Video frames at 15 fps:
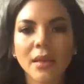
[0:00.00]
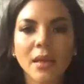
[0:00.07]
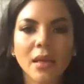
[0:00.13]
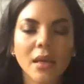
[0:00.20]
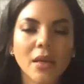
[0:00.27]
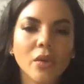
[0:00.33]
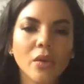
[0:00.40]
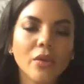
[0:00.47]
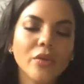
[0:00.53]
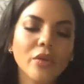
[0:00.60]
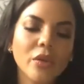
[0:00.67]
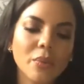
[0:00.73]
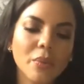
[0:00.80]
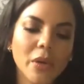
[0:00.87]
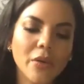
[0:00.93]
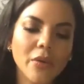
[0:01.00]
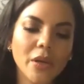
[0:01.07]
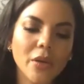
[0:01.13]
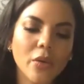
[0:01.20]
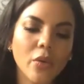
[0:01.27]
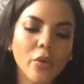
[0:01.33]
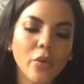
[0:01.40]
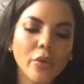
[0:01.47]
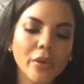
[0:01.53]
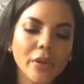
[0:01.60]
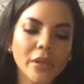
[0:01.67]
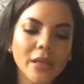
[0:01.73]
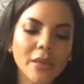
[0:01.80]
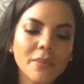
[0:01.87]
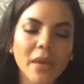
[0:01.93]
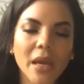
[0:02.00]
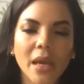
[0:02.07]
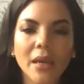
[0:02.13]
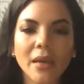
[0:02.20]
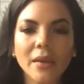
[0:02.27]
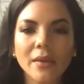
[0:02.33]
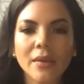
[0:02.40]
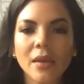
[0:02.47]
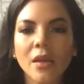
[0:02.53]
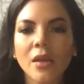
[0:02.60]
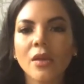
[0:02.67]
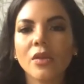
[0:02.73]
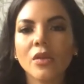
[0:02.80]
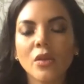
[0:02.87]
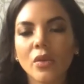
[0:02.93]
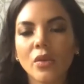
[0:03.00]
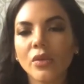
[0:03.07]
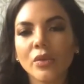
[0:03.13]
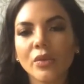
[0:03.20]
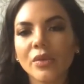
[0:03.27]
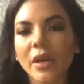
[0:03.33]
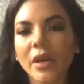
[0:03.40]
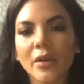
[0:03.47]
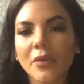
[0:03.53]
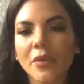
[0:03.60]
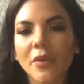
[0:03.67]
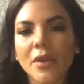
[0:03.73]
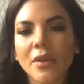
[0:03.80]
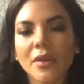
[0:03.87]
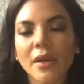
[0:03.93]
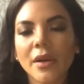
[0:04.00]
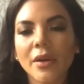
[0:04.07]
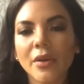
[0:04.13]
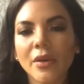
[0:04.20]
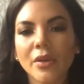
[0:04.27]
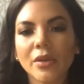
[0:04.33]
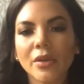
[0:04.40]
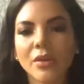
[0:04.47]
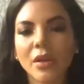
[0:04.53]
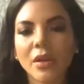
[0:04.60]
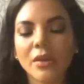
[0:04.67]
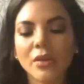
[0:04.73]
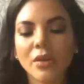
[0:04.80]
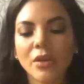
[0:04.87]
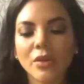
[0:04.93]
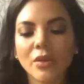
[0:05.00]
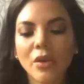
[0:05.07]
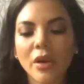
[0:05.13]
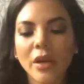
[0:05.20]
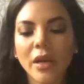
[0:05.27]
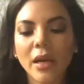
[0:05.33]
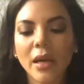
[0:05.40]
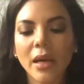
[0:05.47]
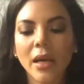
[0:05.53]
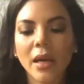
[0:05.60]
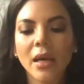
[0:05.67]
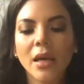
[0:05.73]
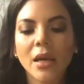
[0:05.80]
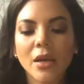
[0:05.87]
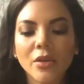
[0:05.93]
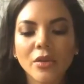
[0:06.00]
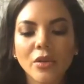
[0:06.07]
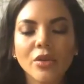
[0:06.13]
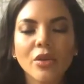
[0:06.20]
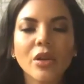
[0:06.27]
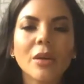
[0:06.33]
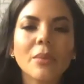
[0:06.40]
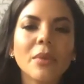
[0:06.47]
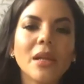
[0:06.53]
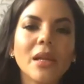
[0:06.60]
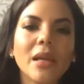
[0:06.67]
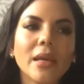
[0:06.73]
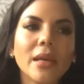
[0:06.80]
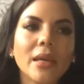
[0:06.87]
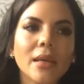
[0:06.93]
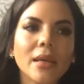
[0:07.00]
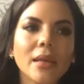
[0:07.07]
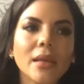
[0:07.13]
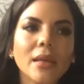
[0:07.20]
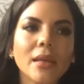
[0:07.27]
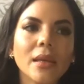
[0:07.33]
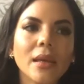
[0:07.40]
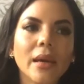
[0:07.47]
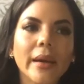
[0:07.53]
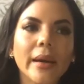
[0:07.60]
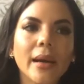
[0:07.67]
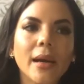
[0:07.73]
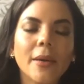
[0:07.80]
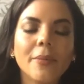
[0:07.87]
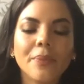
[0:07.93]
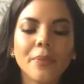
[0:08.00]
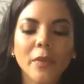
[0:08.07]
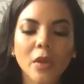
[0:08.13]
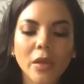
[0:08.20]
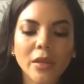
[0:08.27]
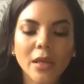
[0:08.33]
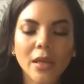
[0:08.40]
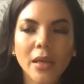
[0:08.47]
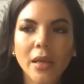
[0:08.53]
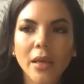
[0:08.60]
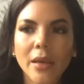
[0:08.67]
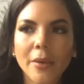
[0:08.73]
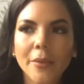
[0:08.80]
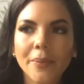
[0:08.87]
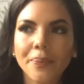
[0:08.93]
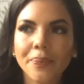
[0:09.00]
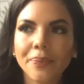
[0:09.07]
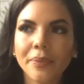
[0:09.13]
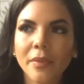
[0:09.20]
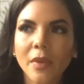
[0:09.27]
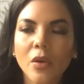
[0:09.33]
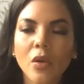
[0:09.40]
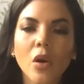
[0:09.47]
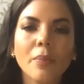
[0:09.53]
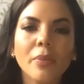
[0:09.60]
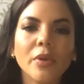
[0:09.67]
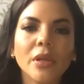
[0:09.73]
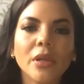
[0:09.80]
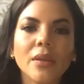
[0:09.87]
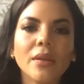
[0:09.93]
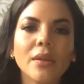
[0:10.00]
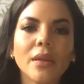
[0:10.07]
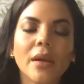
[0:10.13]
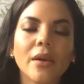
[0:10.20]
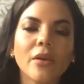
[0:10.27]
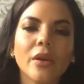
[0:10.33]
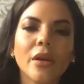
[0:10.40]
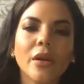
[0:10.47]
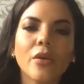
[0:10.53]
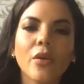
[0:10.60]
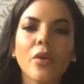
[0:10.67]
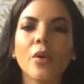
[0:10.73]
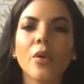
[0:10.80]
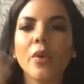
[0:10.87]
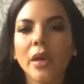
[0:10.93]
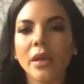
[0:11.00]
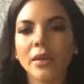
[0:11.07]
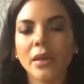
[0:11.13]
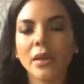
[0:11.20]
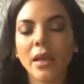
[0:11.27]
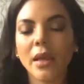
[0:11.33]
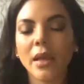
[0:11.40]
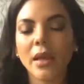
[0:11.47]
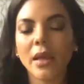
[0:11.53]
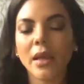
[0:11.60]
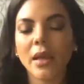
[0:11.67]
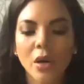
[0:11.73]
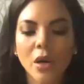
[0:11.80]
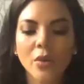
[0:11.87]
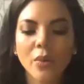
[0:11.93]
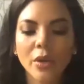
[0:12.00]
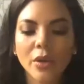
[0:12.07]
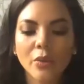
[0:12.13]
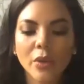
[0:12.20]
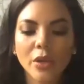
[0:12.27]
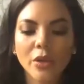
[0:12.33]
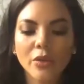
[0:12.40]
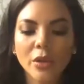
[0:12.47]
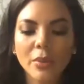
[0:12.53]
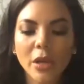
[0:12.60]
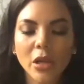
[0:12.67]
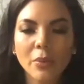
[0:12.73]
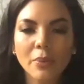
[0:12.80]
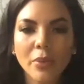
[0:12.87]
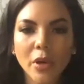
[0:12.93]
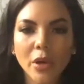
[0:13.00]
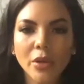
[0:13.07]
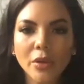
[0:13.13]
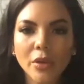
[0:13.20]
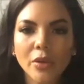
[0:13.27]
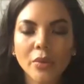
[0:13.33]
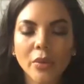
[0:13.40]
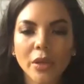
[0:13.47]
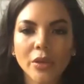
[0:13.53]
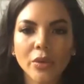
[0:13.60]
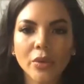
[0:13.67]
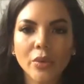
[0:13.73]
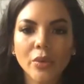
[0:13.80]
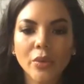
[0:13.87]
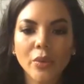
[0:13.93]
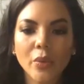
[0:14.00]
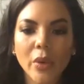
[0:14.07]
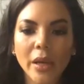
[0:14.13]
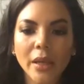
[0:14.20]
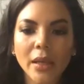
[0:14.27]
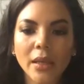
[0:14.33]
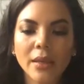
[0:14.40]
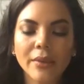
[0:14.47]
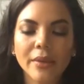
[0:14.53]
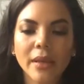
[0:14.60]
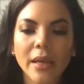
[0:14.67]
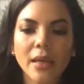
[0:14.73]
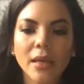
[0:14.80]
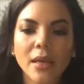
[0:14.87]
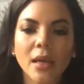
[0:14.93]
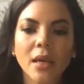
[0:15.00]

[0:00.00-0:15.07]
and also it's very oily base. So those kind of things are not, it's not gonna be like, the components are gonna go away. Like, so when you develop products, what you want is like,